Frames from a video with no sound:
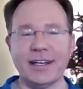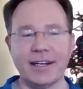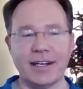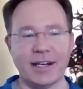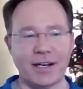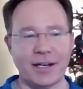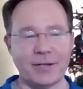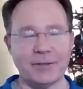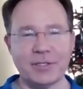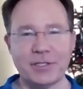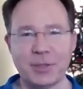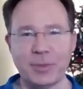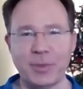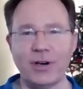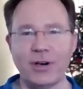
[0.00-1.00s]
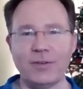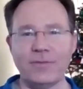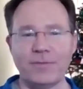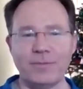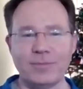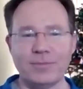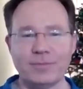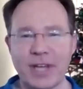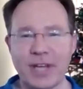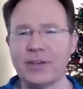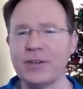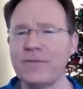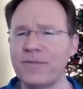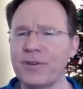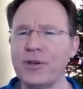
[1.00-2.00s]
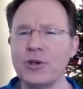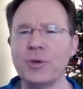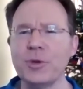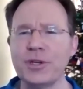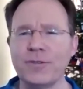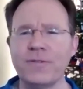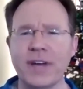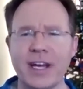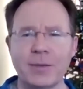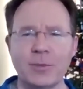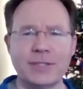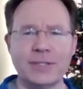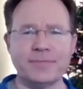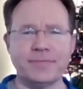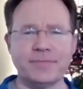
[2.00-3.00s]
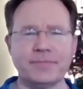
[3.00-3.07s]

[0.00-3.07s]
in Congress, Jamaal, not only for you, but your family?